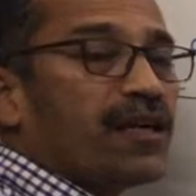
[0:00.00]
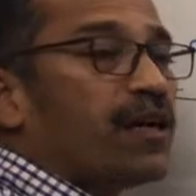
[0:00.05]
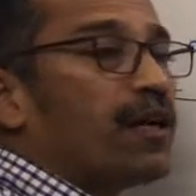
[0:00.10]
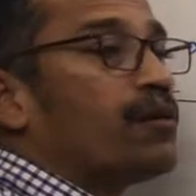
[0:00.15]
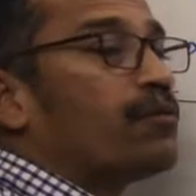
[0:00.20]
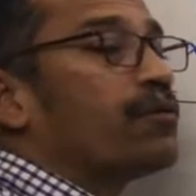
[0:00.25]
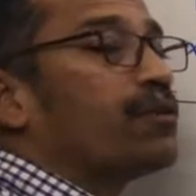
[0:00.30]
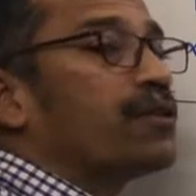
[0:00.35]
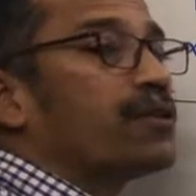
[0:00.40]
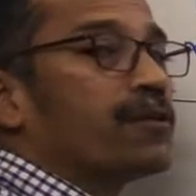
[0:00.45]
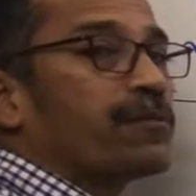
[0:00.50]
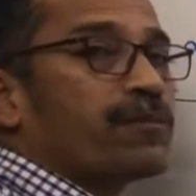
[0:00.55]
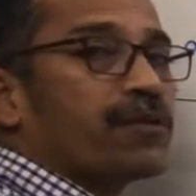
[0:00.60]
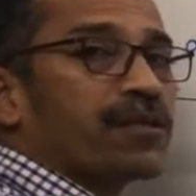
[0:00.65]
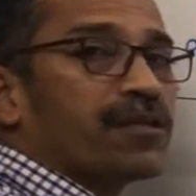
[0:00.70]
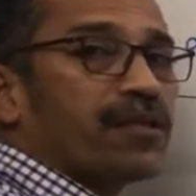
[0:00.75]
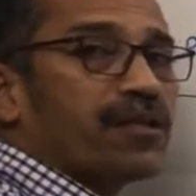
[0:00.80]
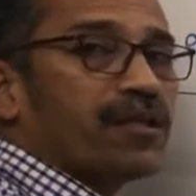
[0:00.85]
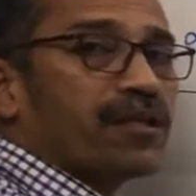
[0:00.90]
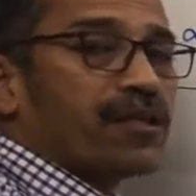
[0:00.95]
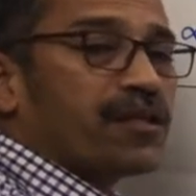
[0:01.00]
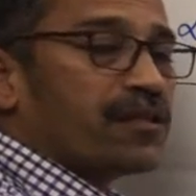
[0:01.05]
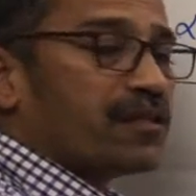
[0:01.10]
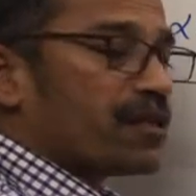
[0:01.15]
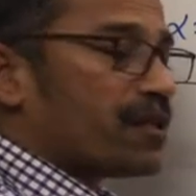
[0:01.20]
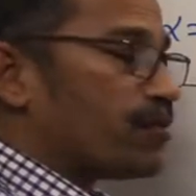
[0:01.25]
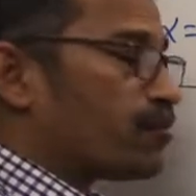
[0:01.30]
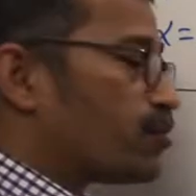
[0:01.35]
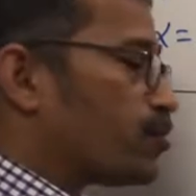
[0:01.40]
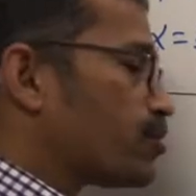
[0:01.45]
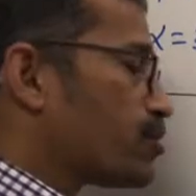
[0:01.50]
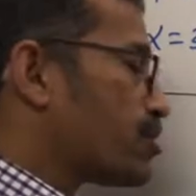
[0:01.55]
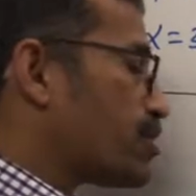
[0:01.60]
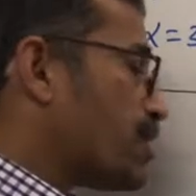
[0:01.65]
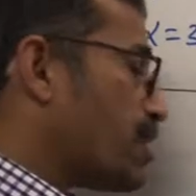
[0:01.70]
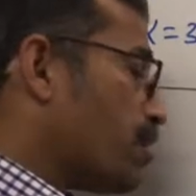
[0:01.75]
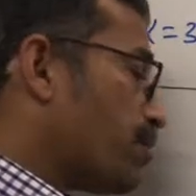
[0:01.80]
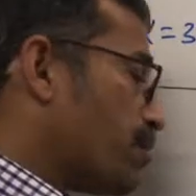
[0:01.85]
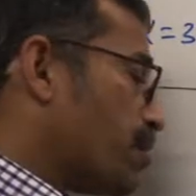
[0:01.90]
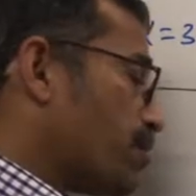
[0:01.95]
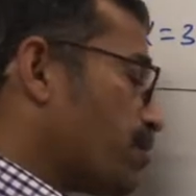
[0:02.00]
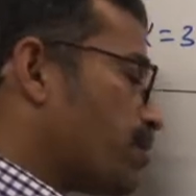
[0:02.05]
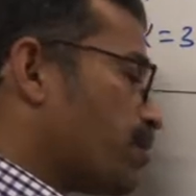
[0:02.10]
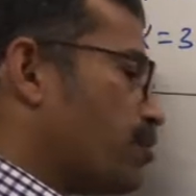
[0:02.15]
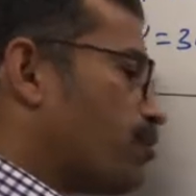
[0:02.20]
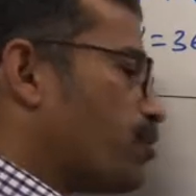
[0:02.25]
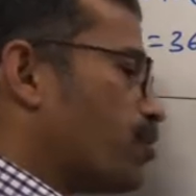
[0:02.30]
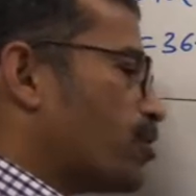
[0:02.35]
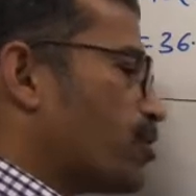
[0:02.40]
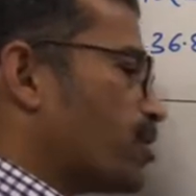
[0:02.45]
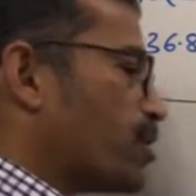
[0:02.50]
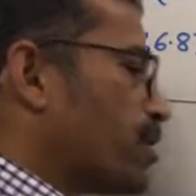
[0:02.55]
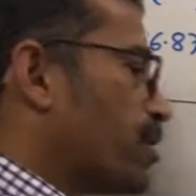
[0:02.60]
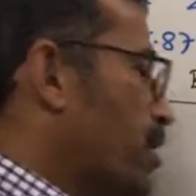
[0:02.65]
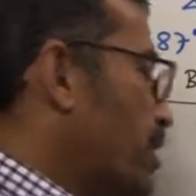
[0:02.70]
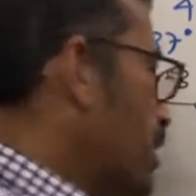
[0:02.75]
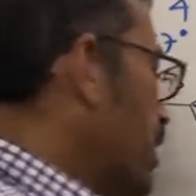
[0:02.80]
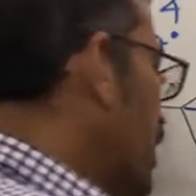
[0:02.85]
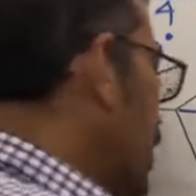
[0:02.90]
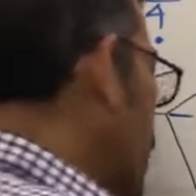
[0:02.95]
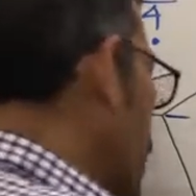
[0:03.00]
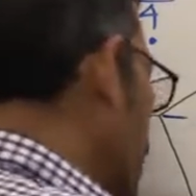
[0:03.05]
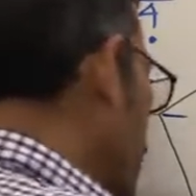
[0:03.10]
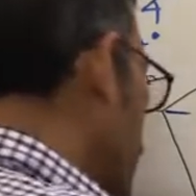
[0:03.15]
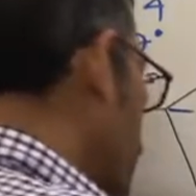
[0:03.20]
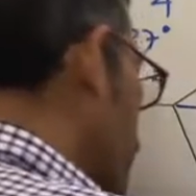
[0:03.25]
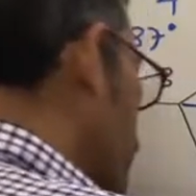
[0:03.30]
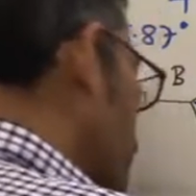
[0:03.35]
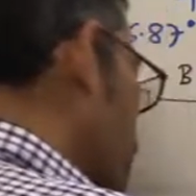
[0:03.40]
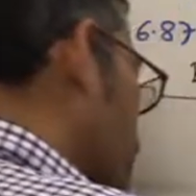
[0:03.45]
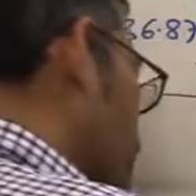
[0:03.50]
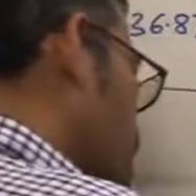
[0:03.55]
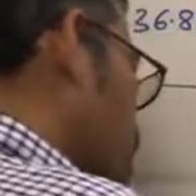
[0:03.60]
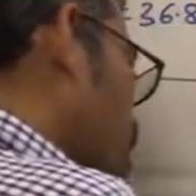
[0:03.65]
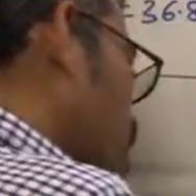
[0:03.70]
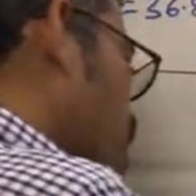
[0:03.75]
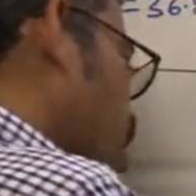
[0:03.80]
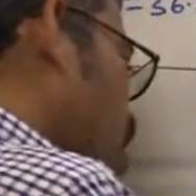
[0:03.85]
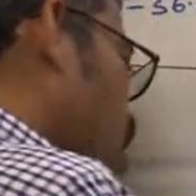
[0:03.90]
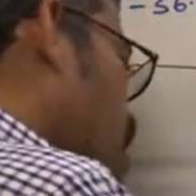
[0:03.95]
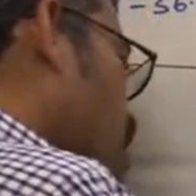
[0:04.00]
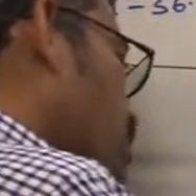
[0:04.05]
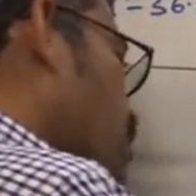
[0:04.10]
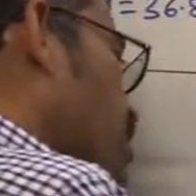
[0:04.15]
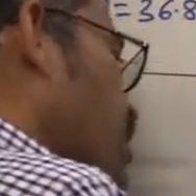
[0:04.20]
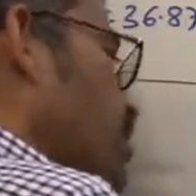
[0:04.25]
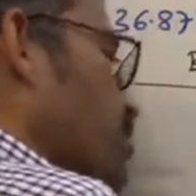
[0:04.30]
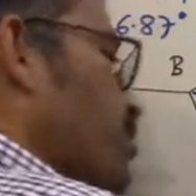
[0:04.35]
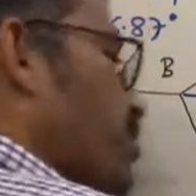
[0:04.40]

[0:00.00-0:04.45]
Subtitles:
How will represent tensile force? Away from body. That means away